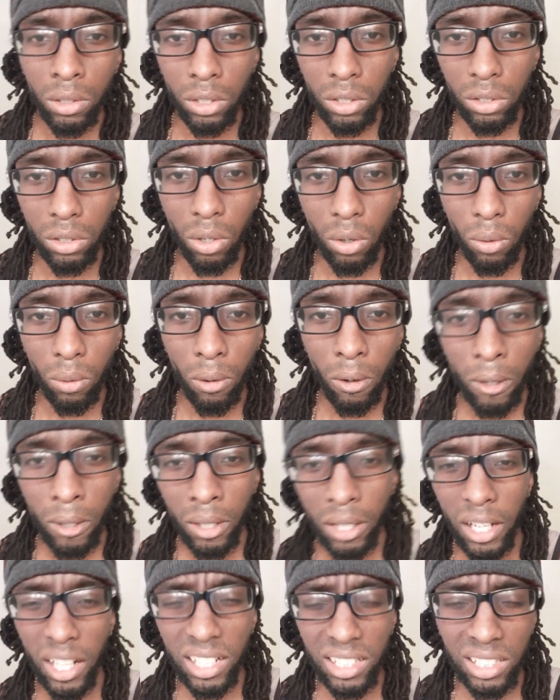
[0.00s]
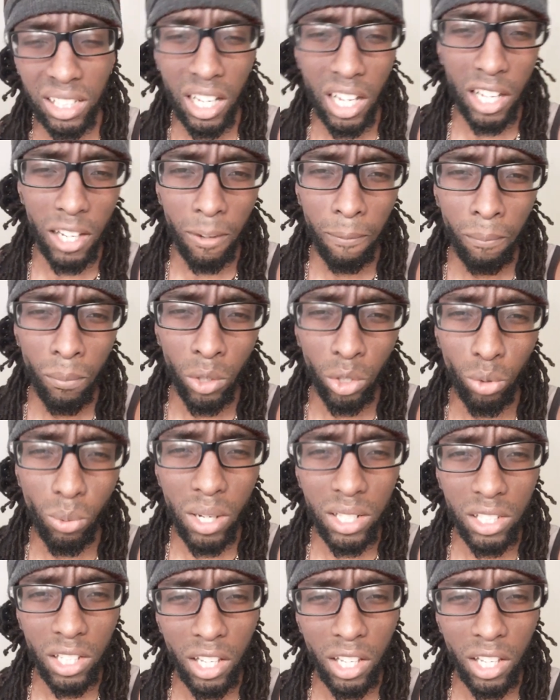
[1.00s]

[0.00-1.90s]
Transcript: And it's like you as an